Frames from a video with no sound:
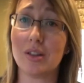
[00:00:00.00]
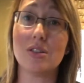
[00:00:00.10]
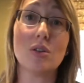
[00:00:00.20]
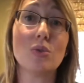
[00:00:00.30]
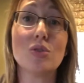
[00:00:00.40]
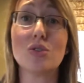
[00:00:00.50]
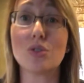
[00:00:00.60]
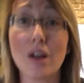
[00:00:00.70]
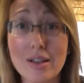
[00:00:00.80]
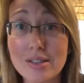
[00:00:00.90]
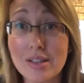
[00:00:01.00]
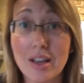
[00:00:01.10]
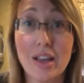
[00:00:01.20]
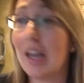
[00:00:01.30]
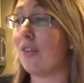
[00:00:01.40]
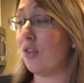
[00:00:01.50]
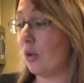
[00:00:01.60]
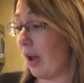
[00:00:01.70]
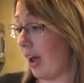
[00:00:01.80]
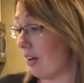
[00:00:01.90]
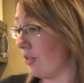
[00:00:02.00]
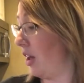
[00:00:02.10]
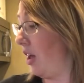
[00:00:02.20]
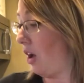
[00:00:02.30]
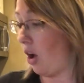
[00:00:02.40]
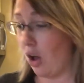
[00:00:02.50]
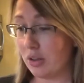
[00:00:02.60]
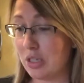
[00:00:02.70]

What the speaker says: And don't stress if you have all these